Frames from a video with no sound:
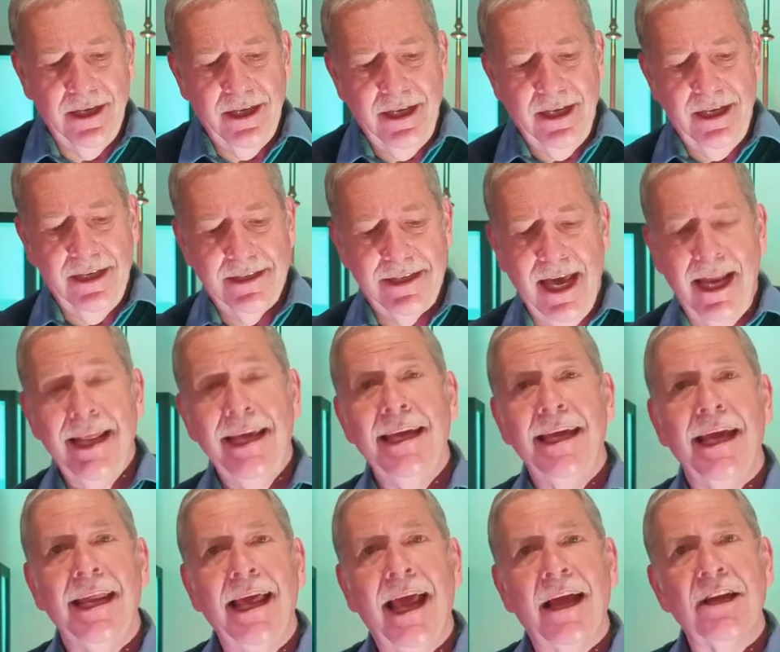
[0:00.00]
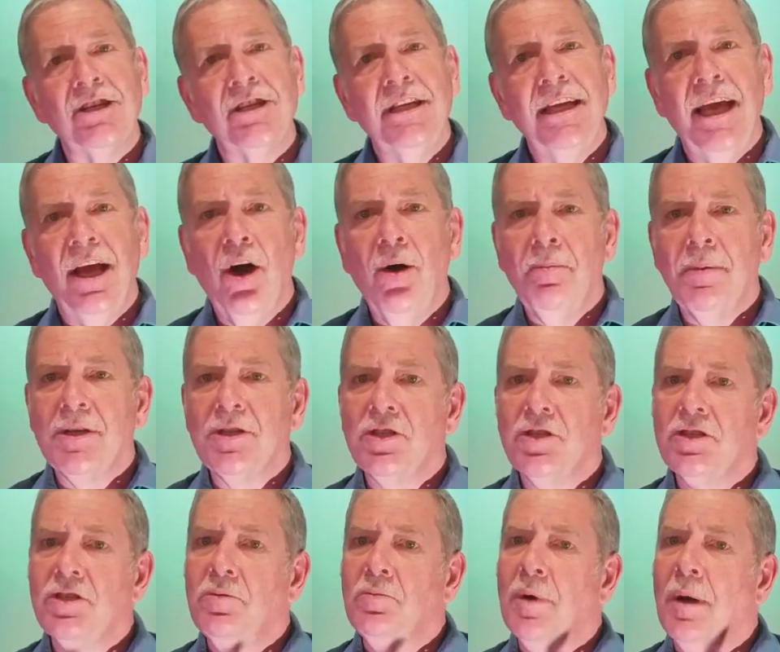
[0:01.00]
is that he can actually help us
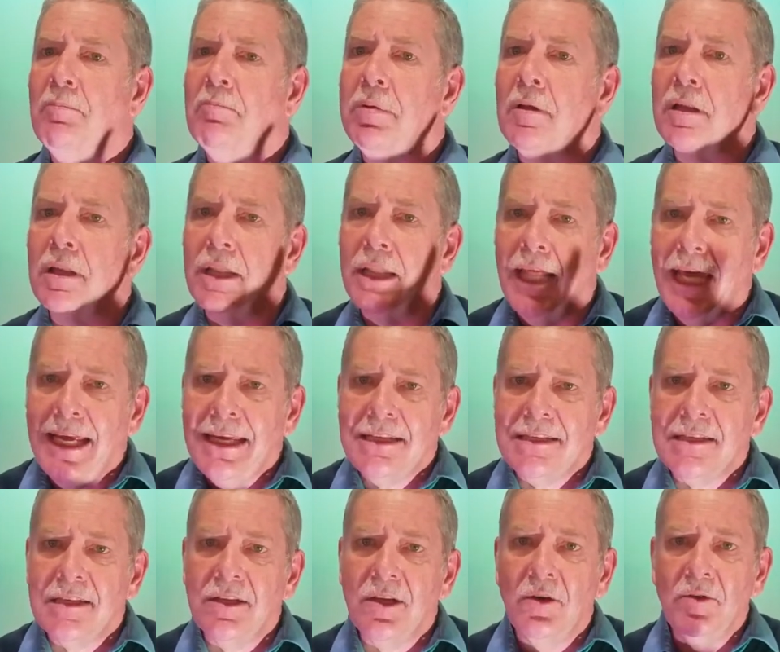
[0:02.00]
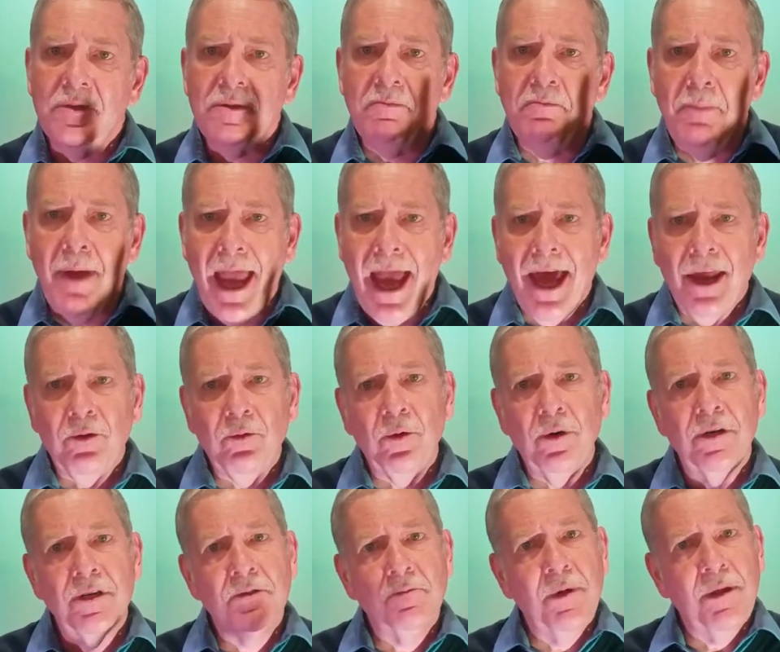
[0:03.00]
to replace those bad
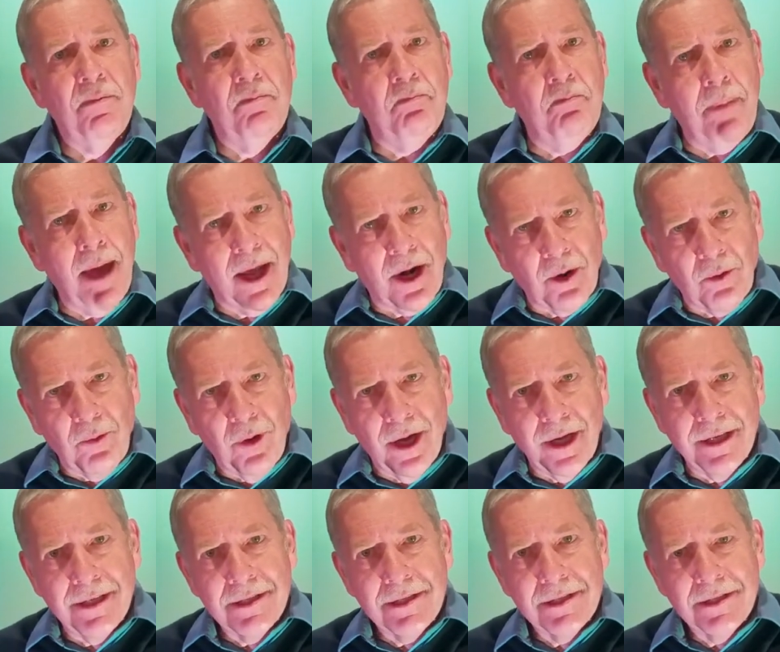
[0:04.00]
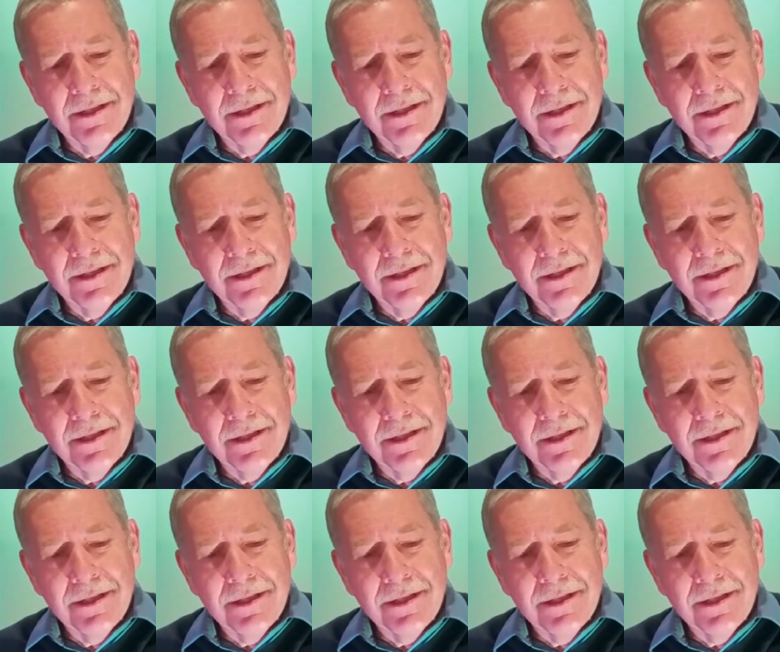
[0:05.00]
words with better ones,